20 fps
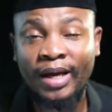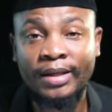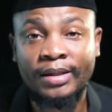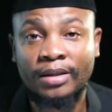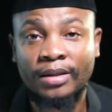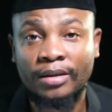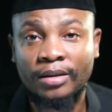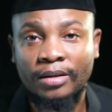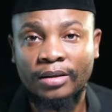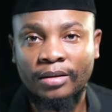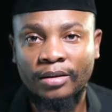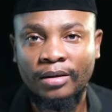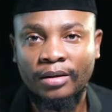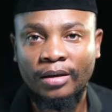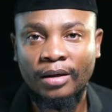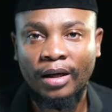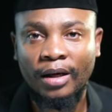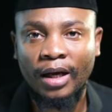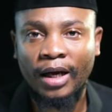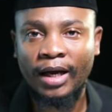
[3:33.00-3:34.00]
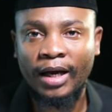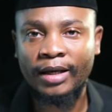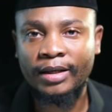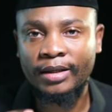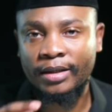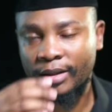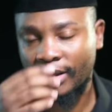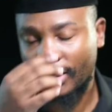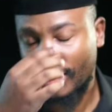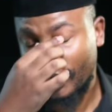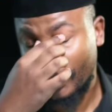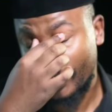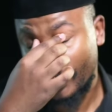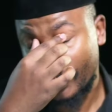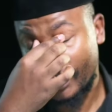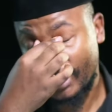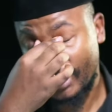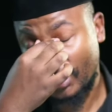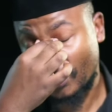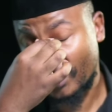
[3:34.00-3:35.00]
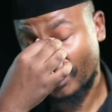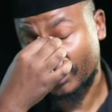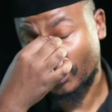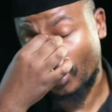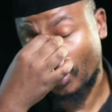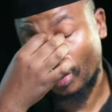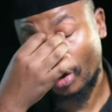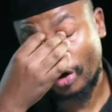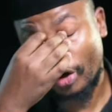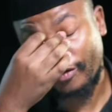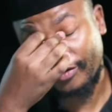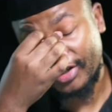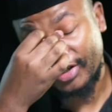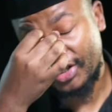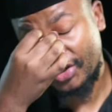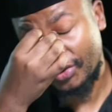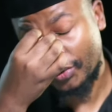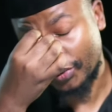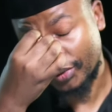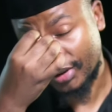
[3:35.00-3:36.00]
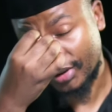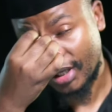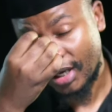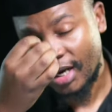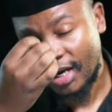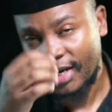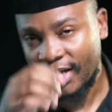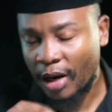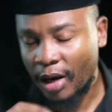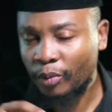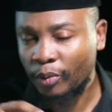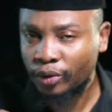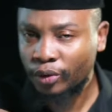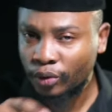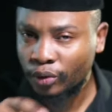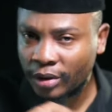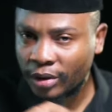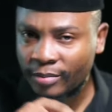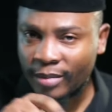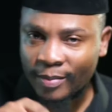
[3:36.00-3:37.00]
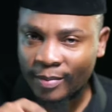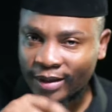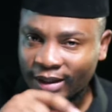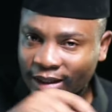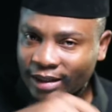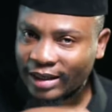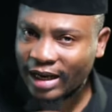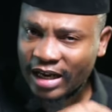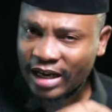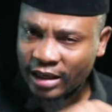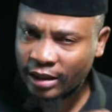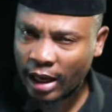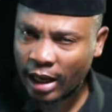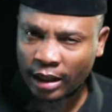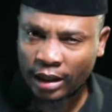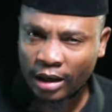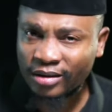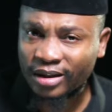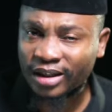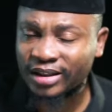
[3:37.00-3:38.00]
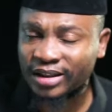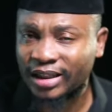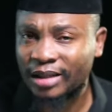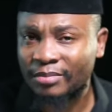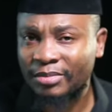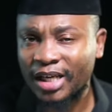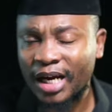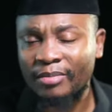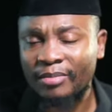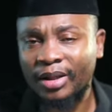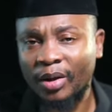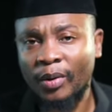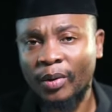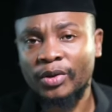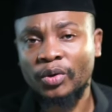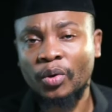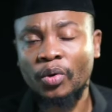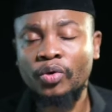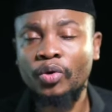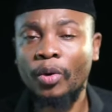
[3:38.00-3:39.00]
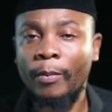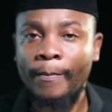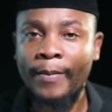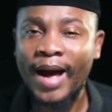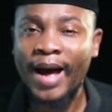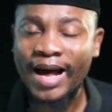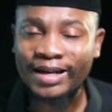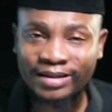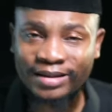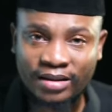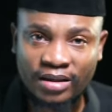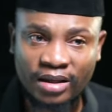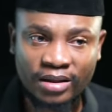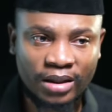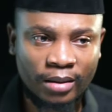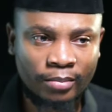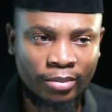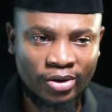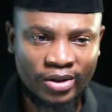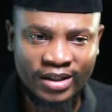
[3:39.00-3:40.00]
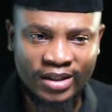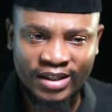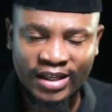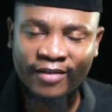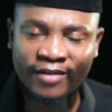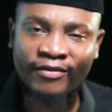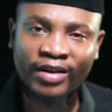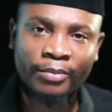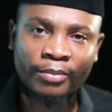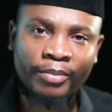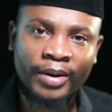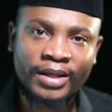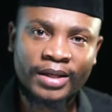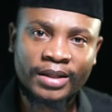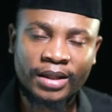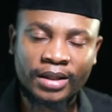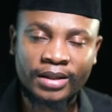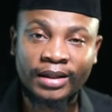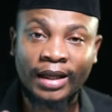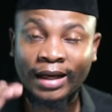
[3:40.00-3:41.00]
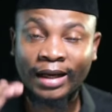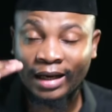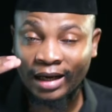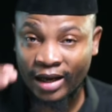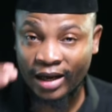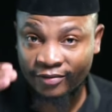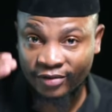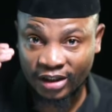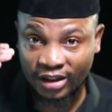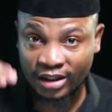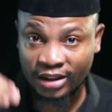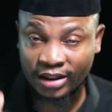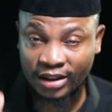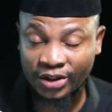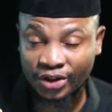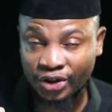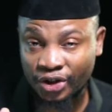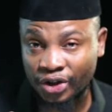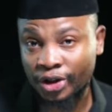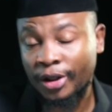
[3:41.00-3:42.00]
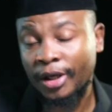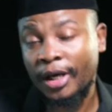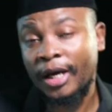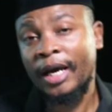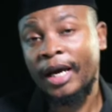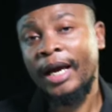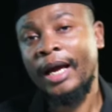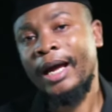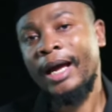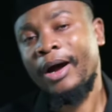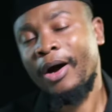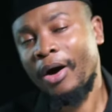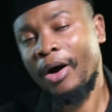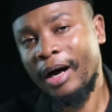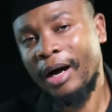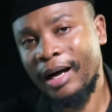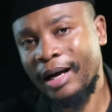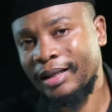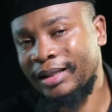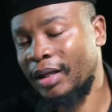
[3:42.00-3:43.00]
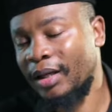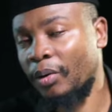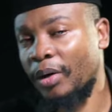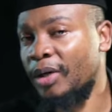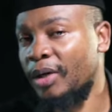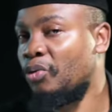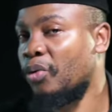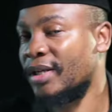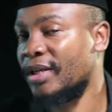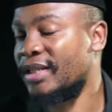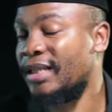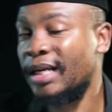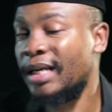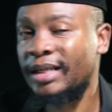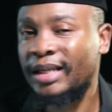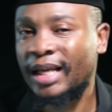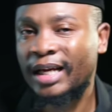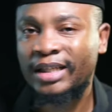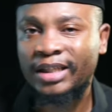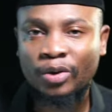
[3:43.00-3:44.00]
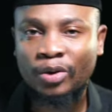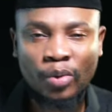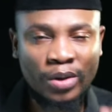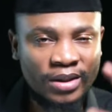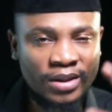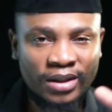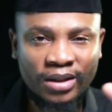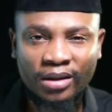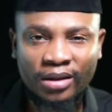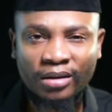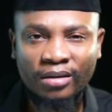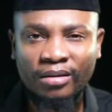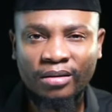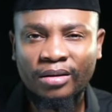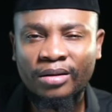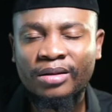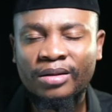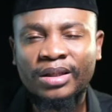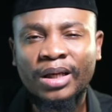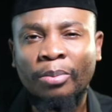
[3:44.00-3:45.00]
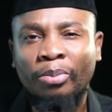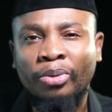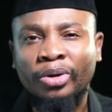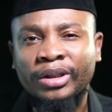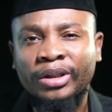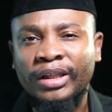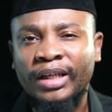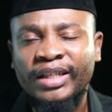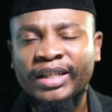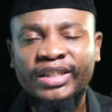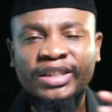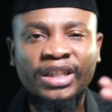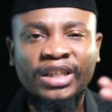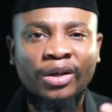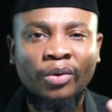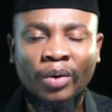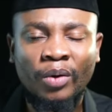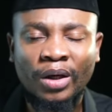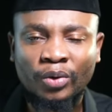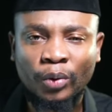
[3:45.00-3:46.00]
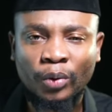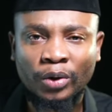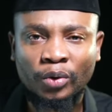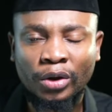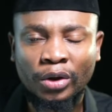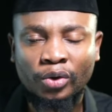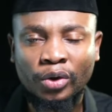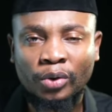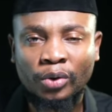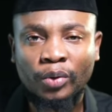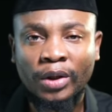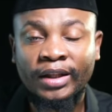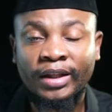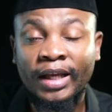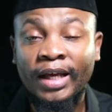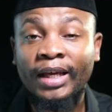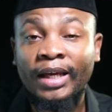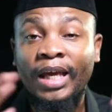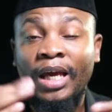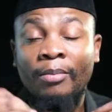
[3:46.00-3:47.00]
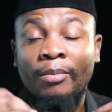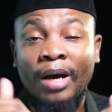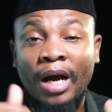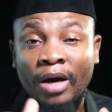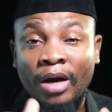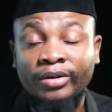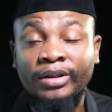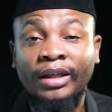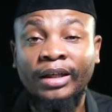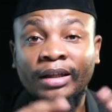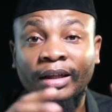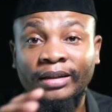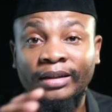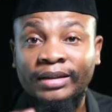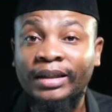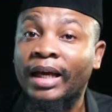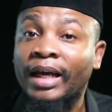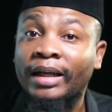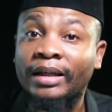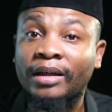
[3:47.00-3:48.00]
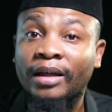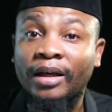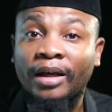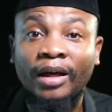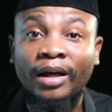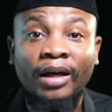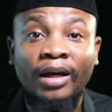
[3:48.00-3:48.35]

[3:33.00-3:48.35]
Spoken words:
paid, and there was a lot of issues. Now, we do remember that around that same time, there was also pastors, about seven pastors that left ECG. It was said that it was insubordination, what. They came out and they said